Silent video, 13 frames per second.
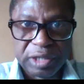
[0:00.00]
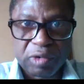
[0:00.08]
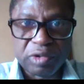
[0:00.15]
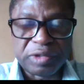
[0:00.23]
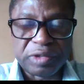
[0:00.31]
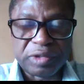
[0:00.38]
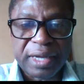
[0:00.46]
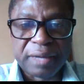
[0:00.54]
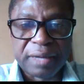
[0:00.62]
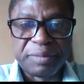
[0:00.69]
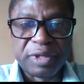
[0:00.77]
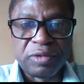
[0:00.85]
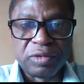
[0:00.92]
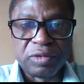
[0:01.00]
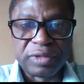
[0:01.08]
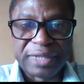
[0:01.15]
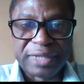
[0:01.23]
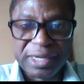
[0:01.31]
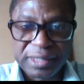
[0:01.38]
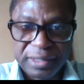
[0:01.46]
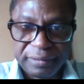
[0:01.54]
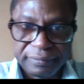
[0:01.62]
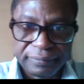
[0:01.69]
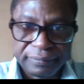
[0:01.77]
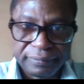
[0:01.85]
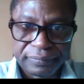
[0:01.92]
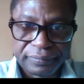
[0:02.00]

country can do testing,